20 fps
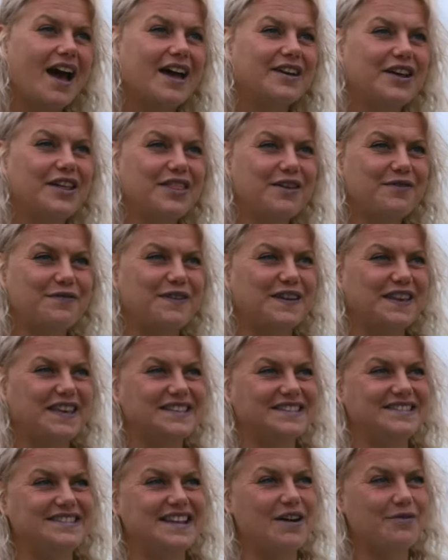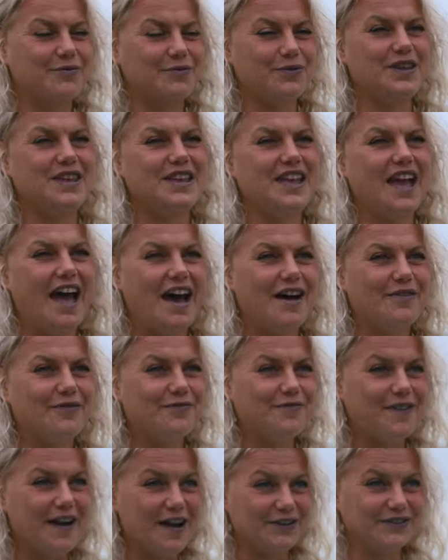Another thing is that we have
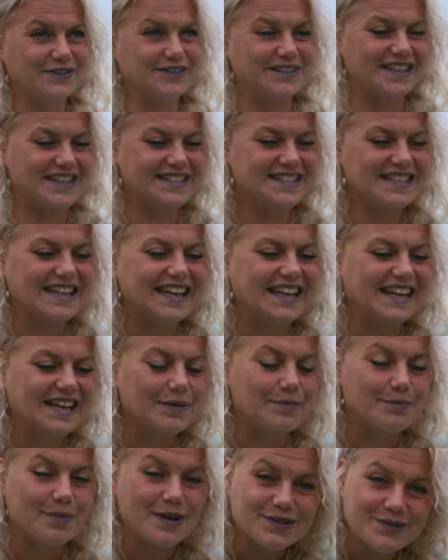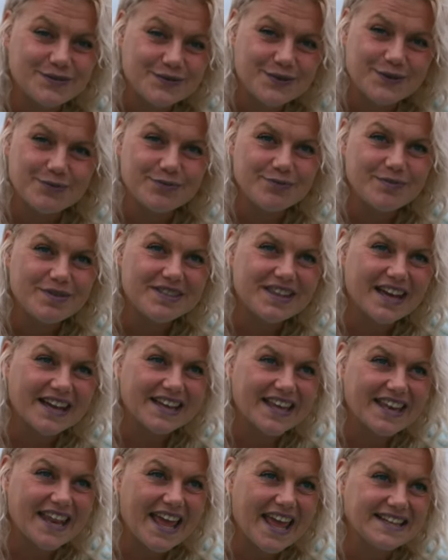found this little mushroom
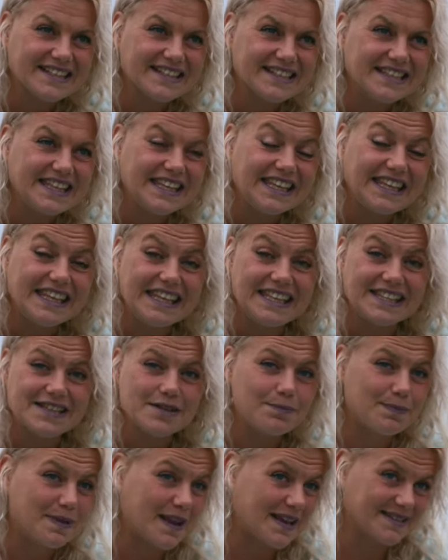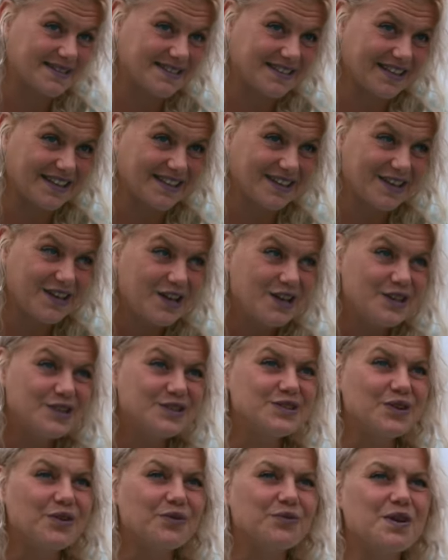that can actually eat plastic.
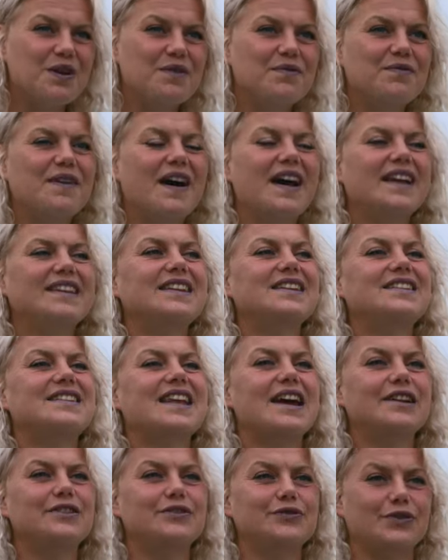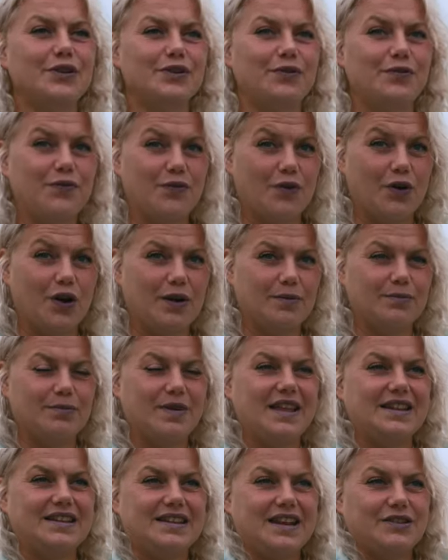So we are finding natural
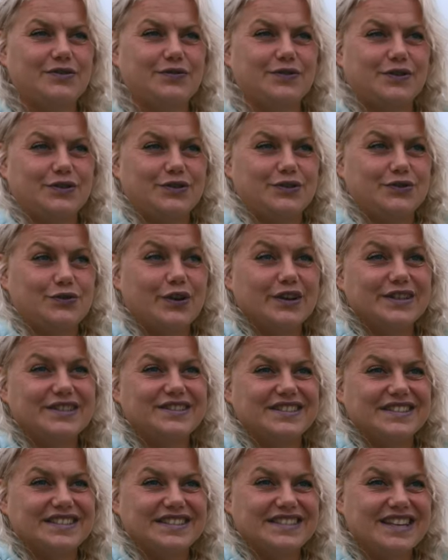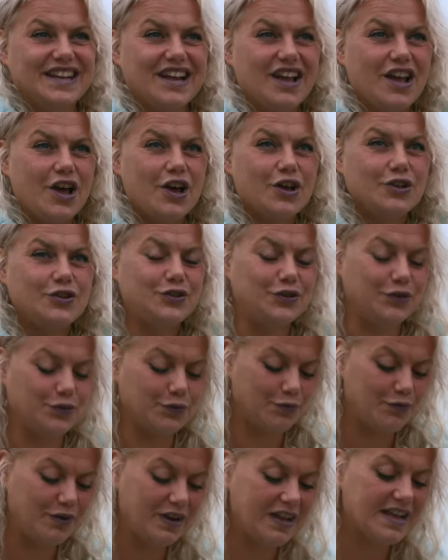form and natural sources
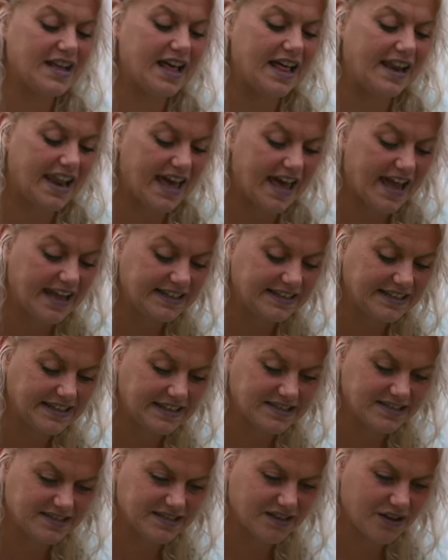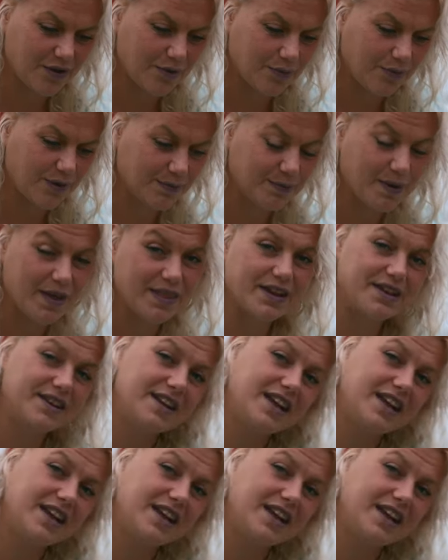to realign this with Mother